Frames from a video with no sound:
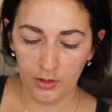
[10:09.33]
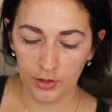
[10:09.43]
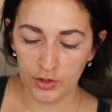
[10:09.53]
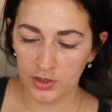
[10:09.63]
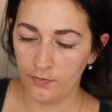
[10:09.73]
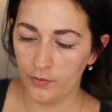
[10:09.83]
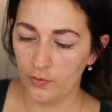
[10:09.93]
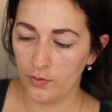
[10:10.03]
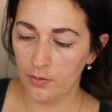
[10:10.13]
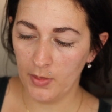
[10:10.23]
just a few
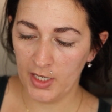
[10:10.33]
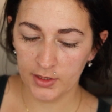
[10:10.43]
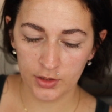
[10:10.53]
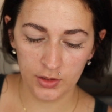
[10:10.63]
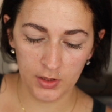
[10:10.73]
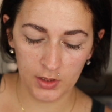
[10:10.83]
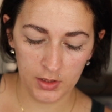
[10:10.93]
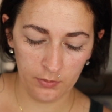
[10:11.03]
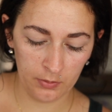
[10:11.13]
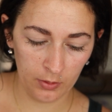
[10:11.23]
of the mattes just to
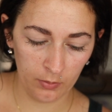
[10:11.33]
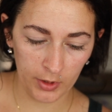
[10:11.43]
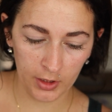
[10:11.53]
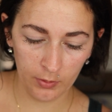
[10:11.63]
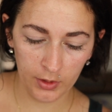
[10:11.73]
see what we're working